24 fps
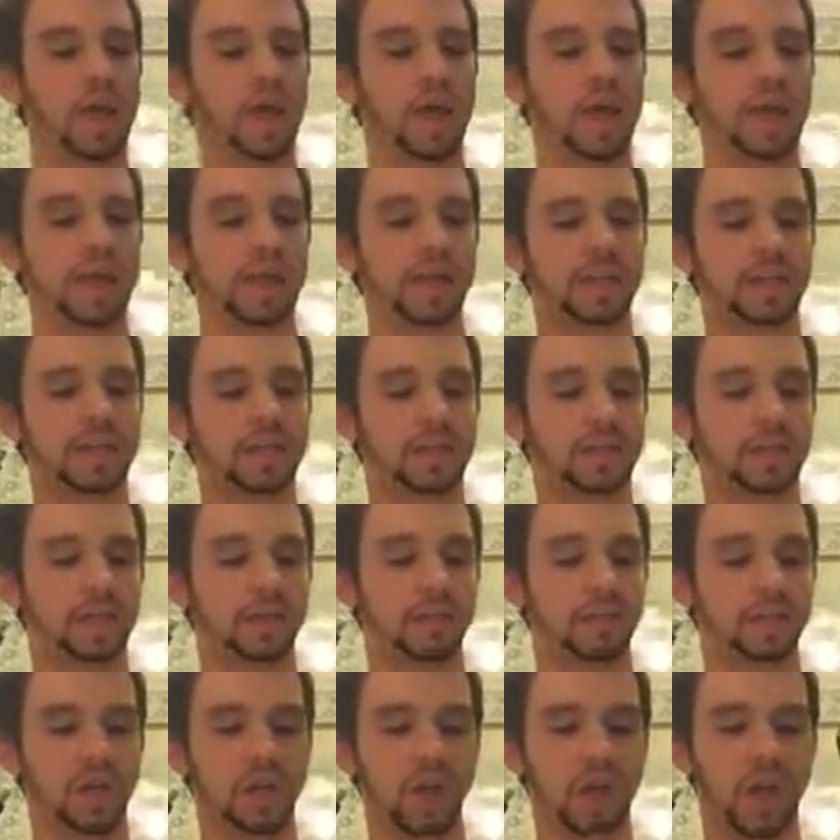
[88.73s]
and at the
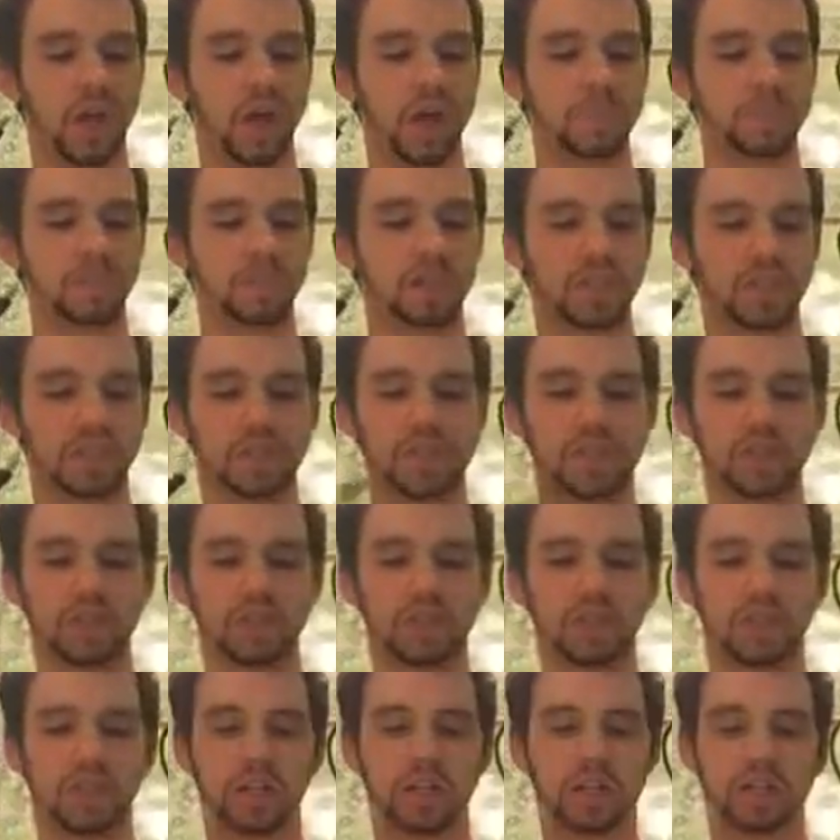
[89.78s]
same time, the sound
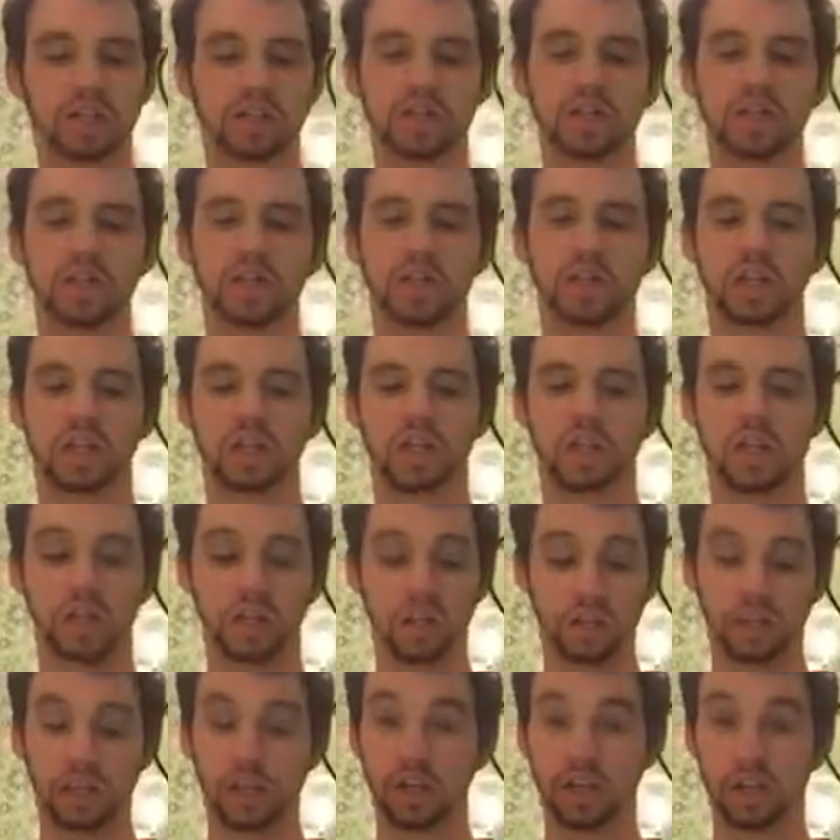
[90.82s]
that's in
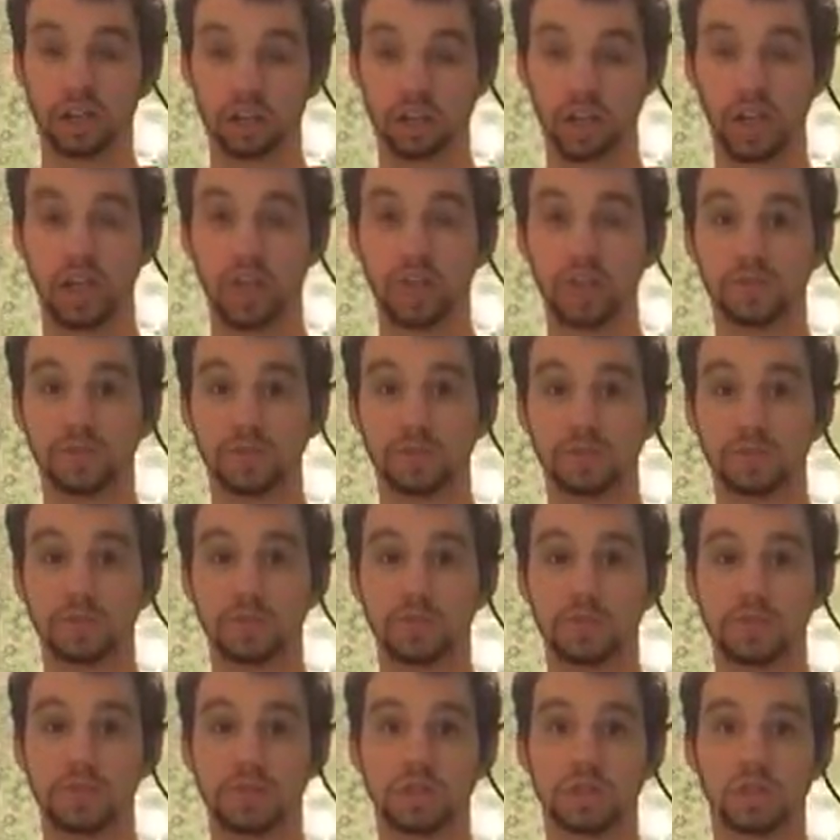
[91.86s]
the
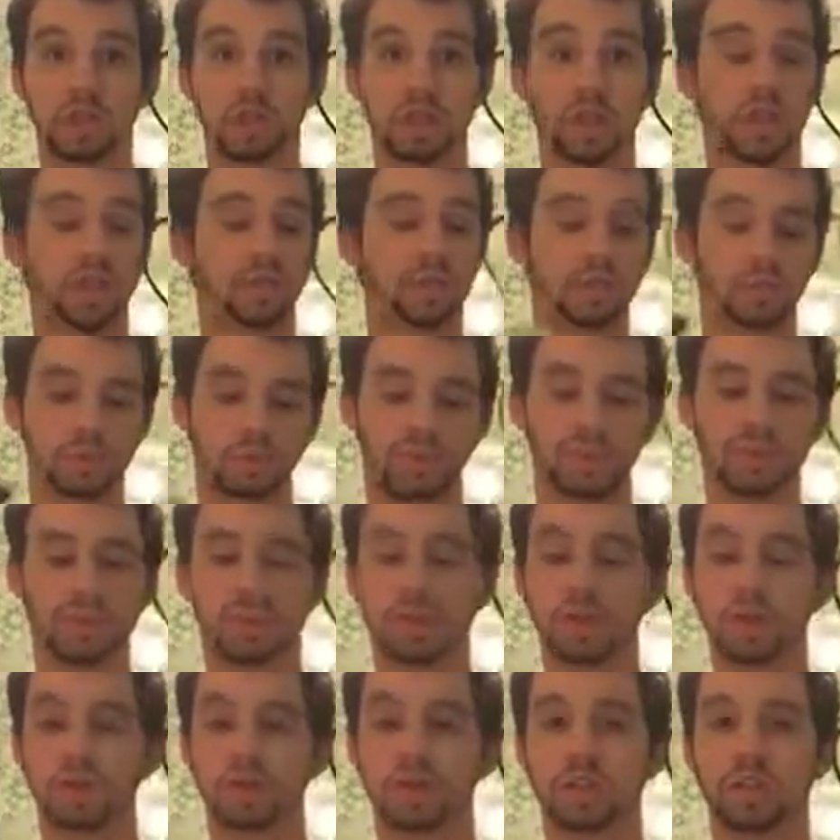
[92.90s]
headphones. If you play the
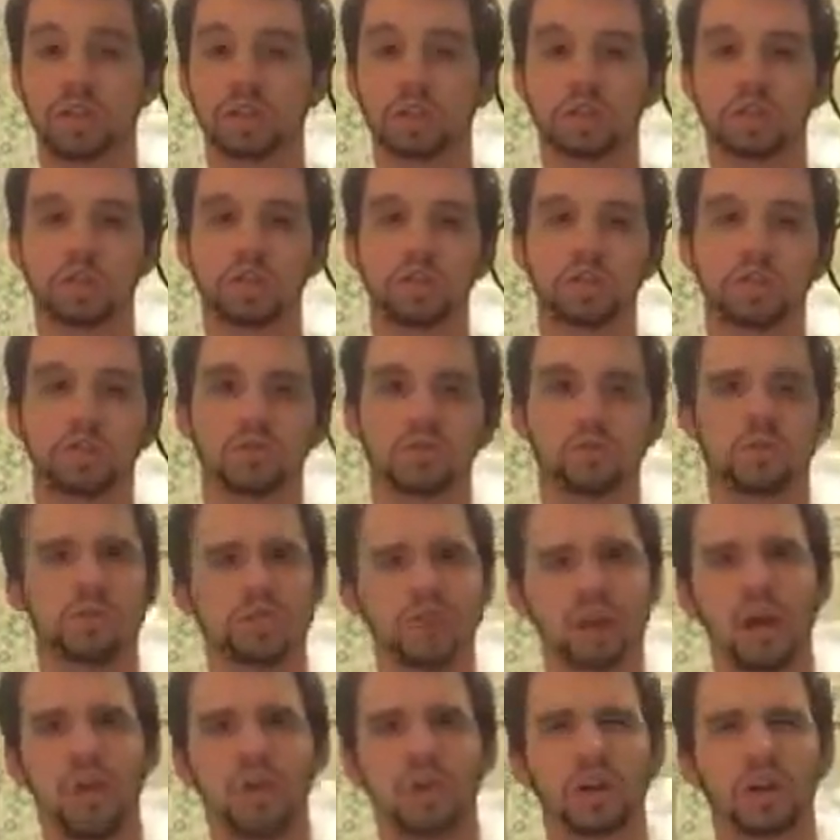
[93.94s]
sound in the headphones, which
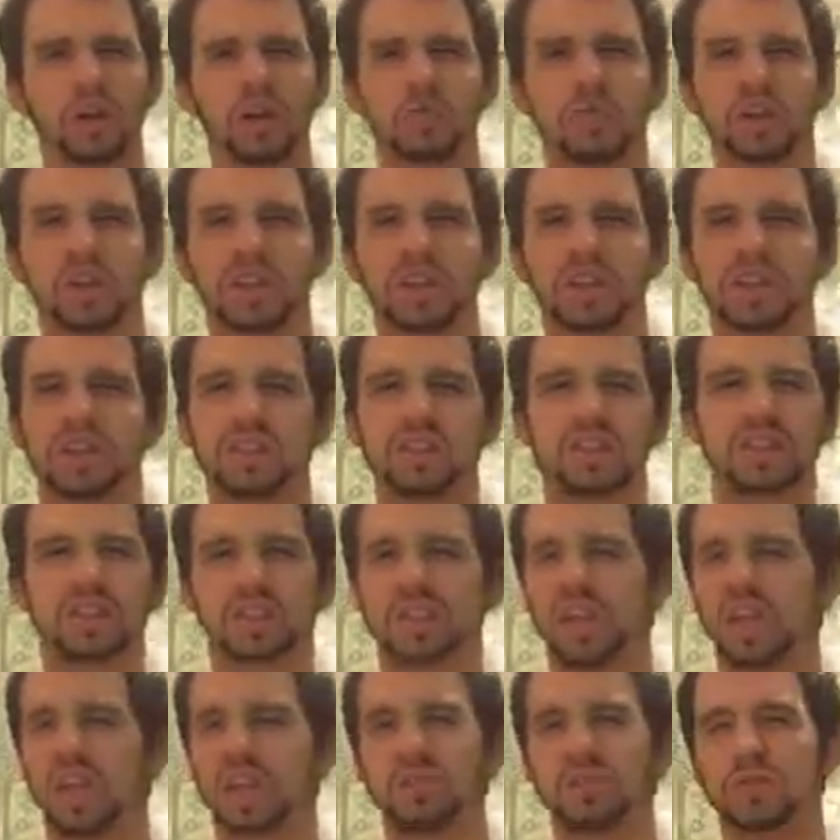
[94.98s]
I recommend, it
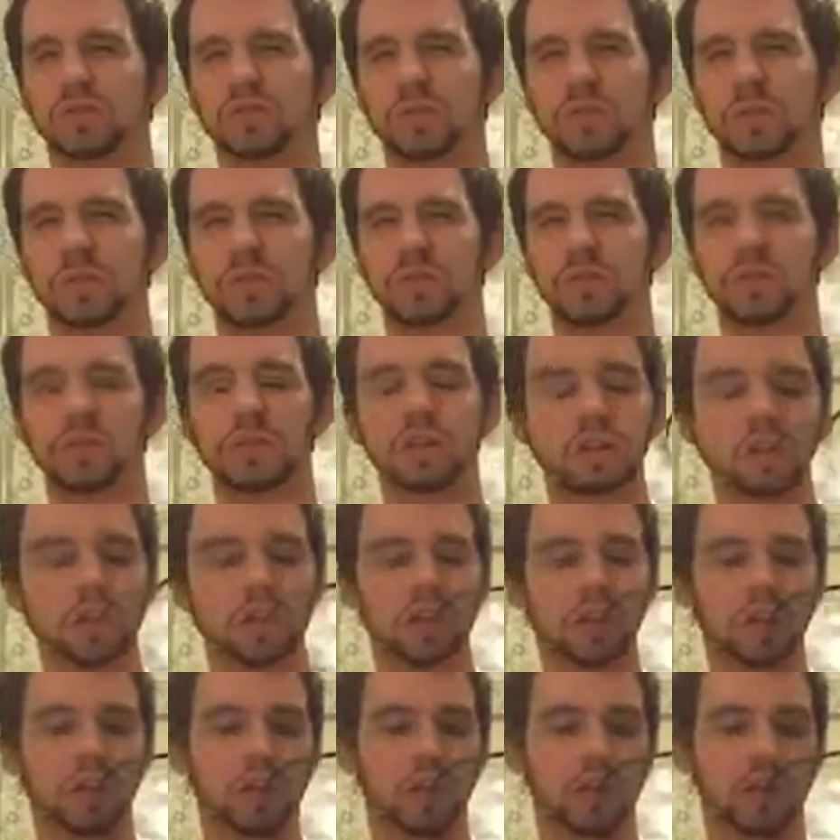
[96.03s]
just sounds better.
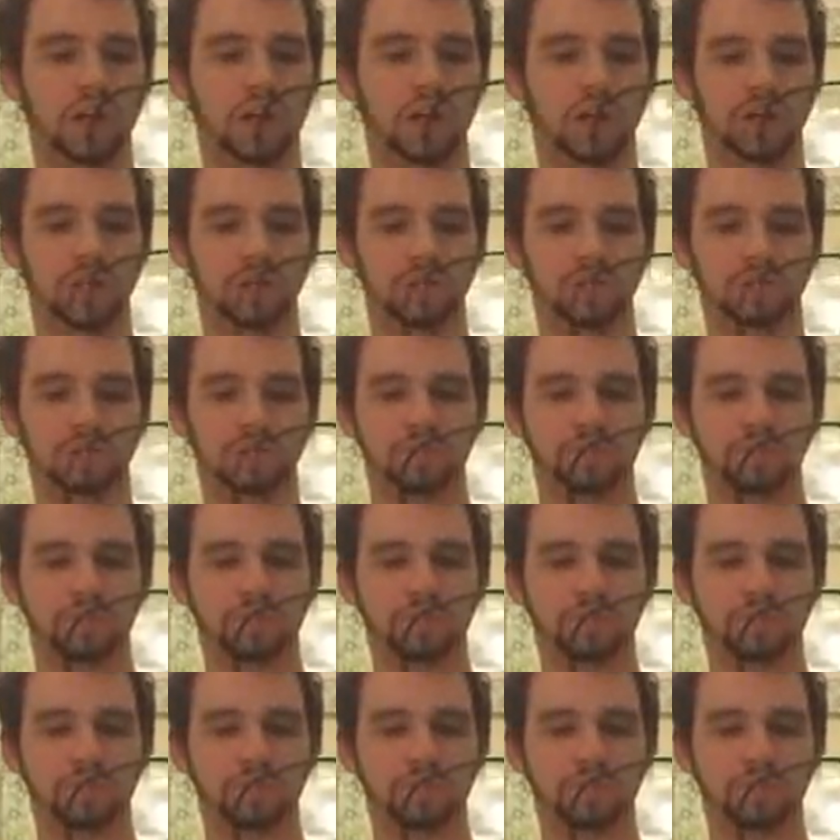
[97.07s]
Um,